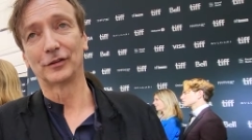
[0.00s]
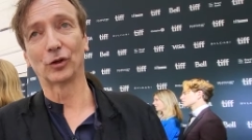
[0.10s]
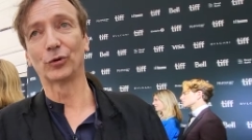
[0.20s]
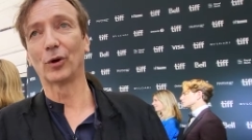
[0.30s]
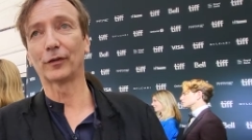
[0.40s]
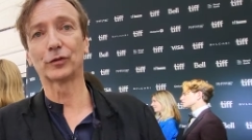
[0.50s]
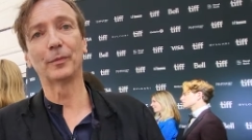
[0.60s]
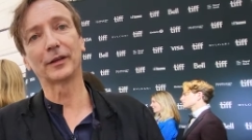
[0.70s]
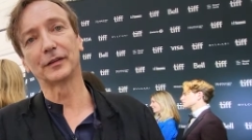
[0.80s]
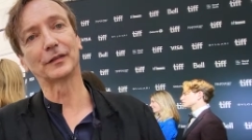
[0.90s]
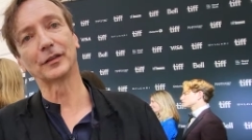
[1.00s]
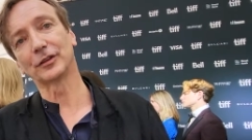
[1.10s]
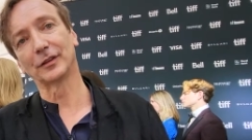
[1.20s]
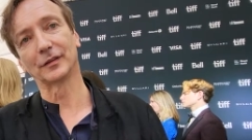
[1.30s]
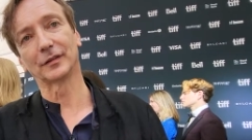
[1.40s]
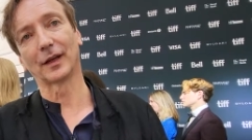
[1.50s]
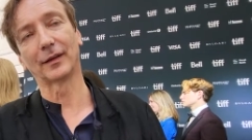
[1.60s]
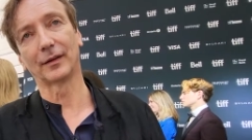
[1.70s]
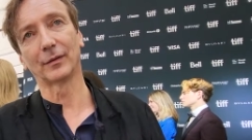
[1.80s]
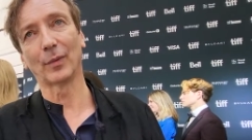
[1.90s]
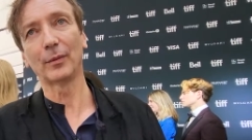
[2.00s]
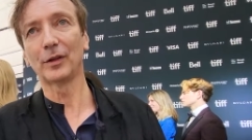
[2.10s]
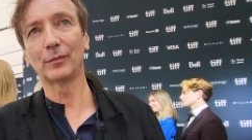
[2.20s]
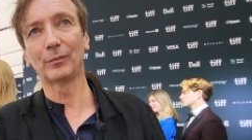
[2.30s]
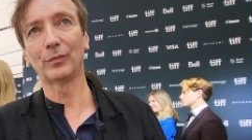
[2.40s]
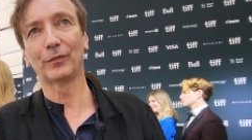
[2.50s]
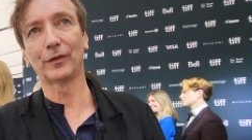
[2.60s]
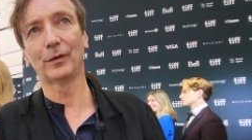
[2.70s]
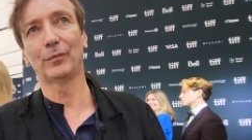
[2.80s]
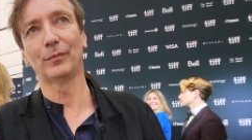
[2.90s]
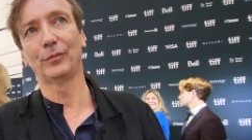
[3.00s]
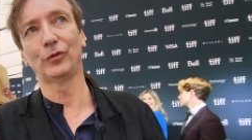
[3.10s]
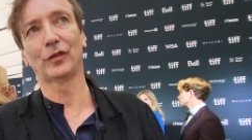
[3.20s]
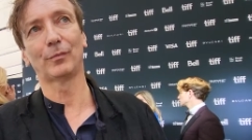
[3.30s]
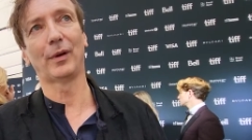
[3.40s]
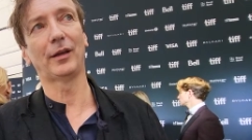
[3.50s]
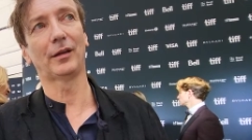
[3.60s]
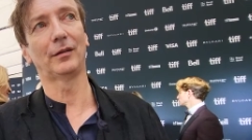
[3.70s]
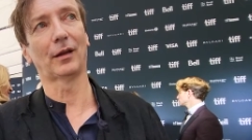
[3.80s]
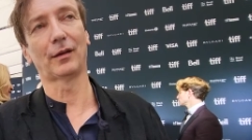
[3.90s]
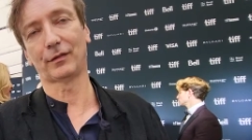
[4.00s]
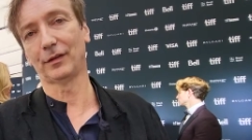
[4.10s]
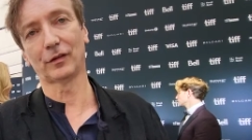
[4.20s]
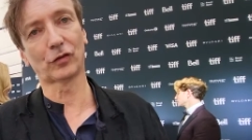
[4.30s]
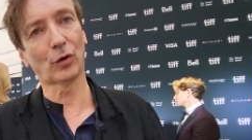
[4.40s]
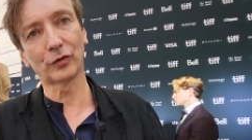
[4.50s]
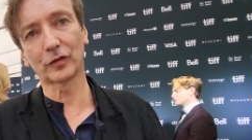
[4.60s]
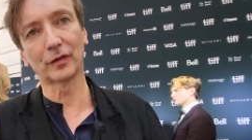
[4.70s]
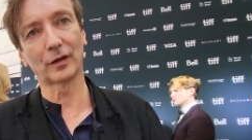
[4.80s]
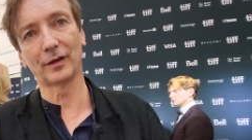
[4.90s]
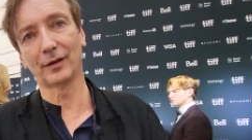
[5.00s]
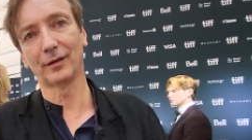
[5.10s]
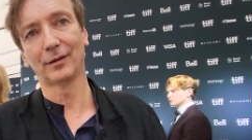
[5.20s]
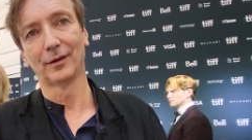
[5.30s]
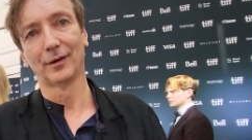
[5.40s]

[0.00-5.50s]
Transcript: So you have to make decisions, and um, I mean, film music making, I think, is constantly